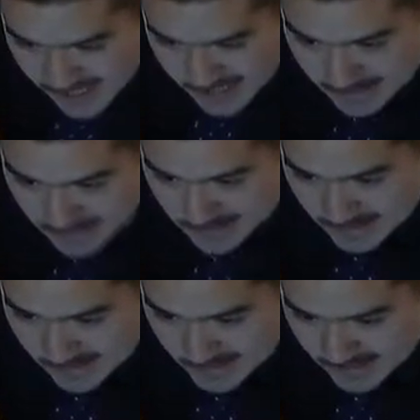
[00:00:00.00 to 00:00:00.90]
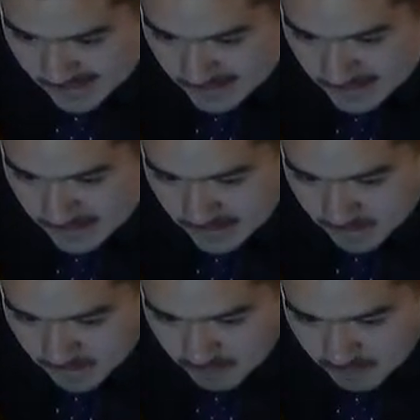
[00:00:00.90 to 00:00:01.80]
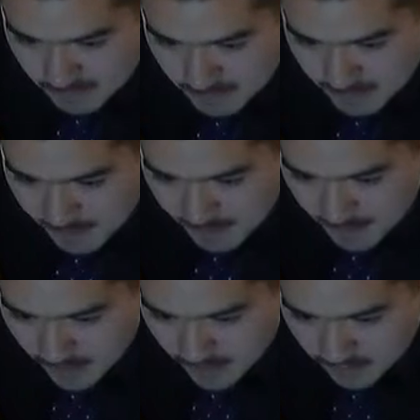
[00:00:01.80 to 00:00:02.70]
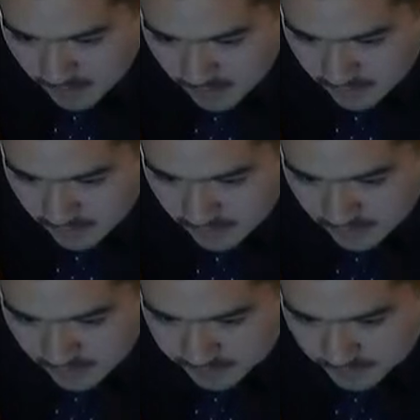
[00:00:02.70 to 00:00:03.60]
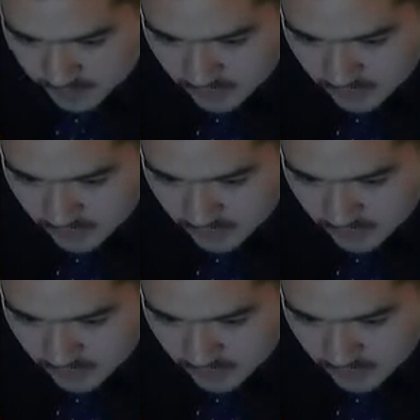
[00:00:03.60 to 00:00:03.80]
The person shown says nothing.